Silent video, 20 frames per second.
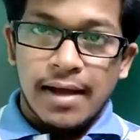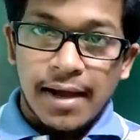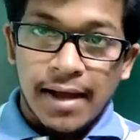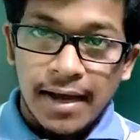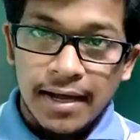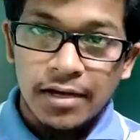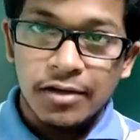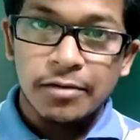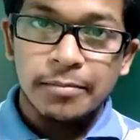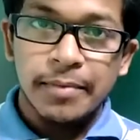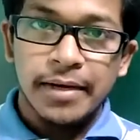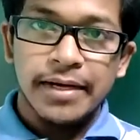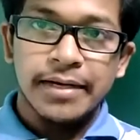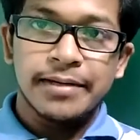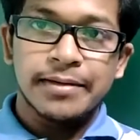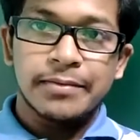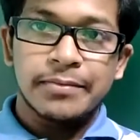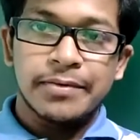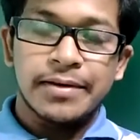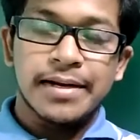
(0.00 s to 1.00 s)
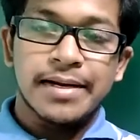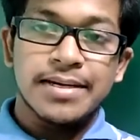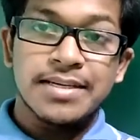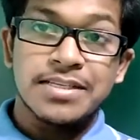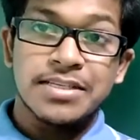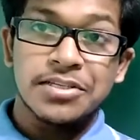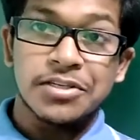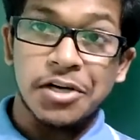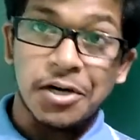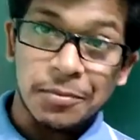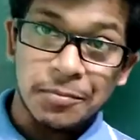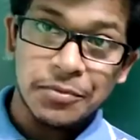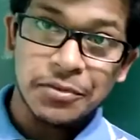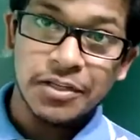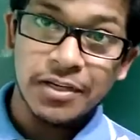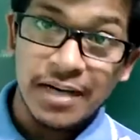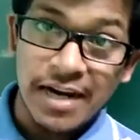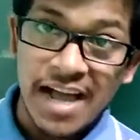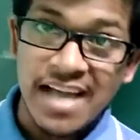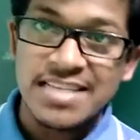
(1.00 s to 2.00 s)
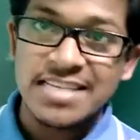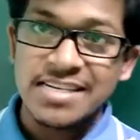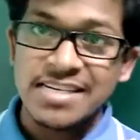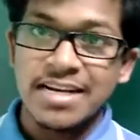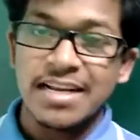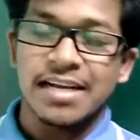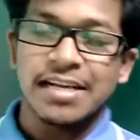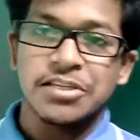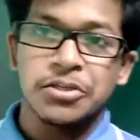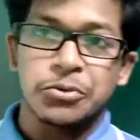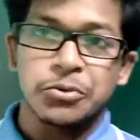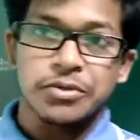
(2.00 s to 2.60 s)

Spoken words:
Hello my dear friends, up to the last class